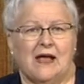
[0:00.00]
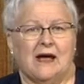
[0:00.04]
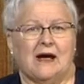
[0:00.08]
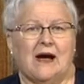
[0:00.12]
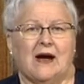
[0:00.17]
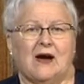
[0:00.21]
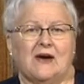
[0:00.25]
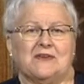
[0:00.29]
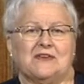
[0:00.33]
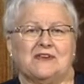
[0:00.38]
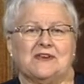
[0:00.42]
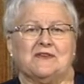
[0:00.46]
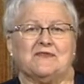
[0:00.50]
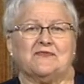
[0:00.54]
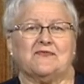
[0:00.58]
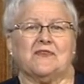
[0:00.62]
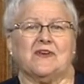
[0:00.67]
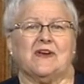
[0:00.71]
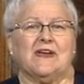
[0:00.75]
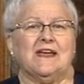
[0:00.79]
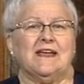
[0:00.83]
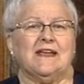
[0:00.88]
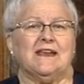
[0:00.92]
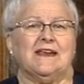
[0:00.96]
Our dear
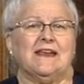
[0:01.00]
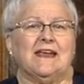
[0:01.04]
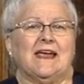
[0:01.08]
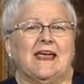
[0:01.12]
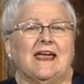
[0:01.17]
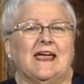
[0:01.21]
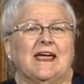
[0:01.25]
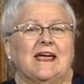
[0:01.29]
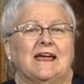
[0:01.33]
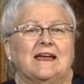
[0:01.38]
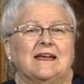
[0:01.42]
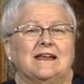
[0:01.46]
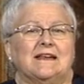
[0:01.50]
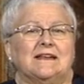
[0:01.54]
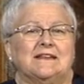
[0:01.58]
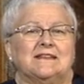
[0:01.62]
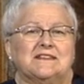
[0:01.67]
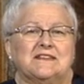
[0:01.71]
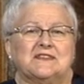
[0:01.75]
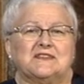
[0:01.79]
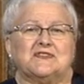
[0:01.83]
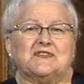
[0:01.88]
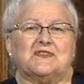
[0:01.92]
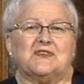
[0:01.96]
friend and
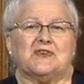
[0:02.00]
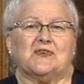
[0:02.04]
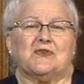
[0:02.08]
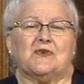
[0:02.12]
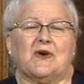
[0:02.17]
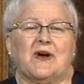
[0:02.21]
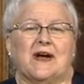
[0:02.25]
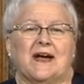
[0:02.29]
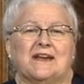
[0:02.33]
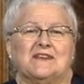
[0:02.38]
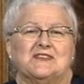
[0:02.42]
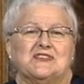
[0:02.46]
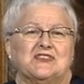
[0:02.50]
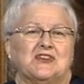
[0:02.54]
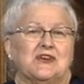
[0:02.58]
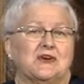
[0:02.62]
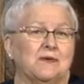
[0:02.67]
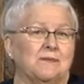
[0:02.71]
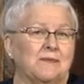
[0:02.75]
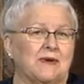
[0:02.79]
sister in Christ, Sherry